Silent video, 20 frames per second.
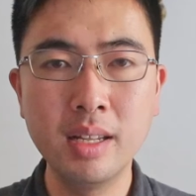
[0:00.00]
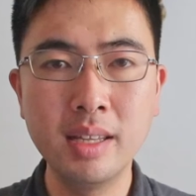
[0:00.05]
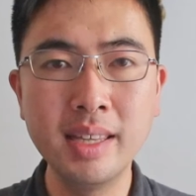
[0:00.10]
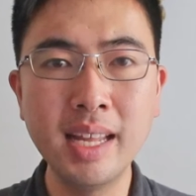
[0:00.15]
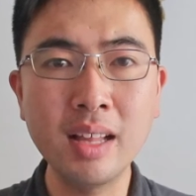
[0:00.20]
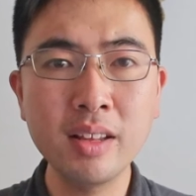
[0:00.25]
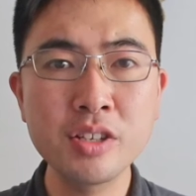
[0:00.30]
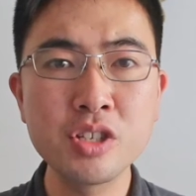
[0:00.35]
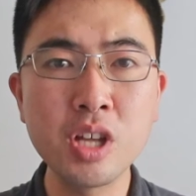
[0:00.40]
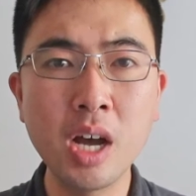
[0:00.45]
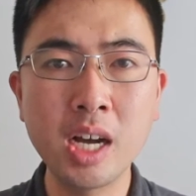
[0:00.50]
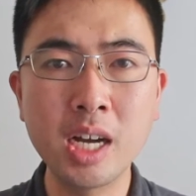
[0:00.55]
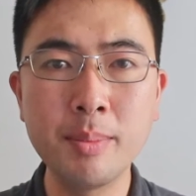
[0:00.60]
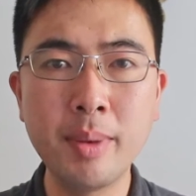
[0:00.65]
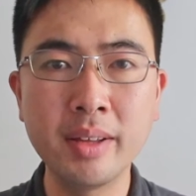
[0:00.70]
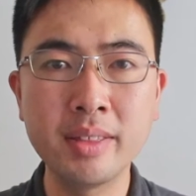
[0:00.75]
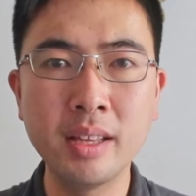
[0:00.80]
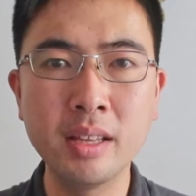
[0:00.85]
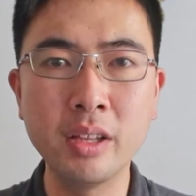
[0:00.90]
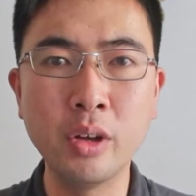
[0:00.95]
Now let's talk
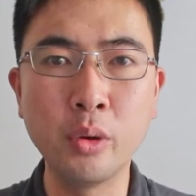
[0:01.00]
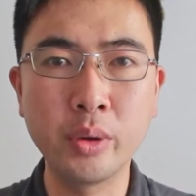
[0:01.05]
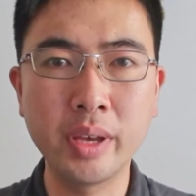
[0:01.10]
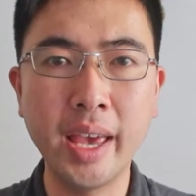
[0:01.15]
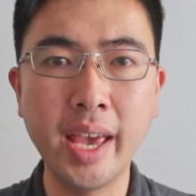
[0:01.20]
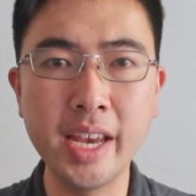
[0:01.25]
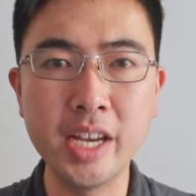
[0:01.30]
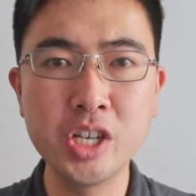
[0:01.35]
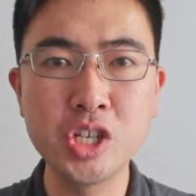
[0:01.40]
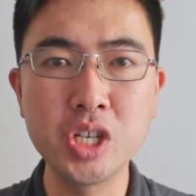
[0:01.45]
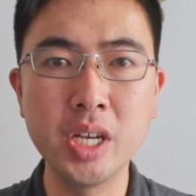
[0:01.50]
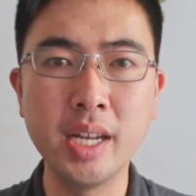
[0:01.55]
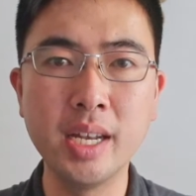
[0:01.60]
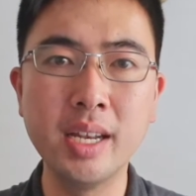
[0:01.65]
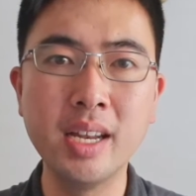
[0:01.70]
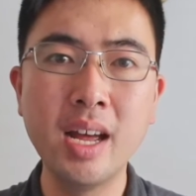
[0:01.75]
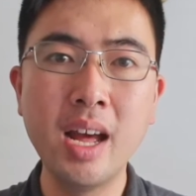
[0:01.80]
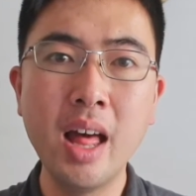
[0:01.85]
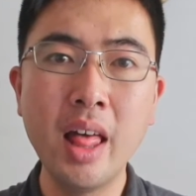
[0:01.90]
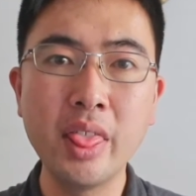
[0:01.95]
about the location.
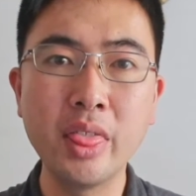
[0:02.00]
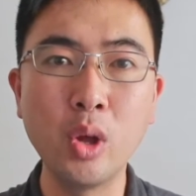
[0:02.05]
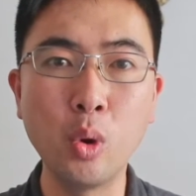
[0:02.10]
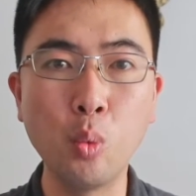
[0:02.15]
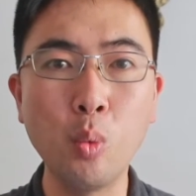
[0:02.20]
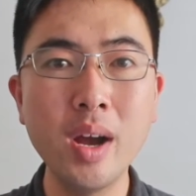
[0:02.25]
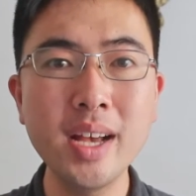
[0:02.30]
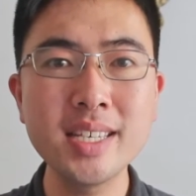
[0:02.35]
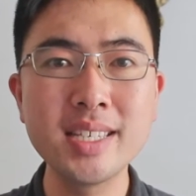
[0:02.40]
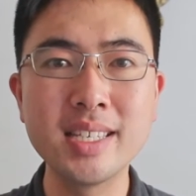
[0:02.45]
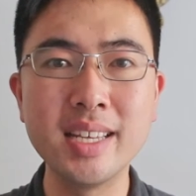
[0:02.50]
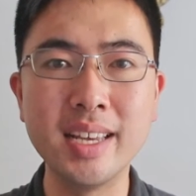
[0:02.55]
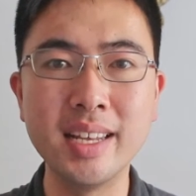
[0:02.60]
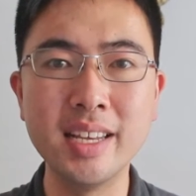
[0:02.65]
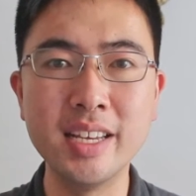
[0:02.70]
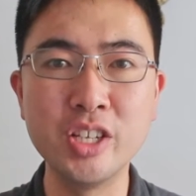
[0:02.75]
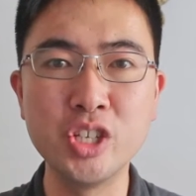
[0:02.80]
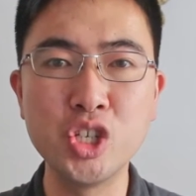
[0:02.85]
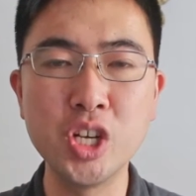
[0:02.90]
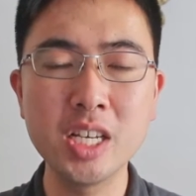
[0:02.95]
The
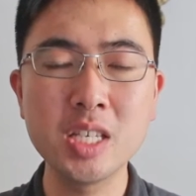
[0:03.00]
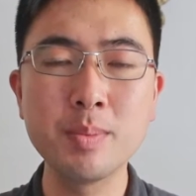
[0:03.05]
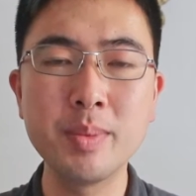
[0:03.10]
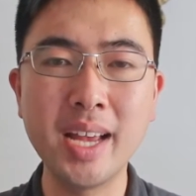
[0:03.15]
Westin is just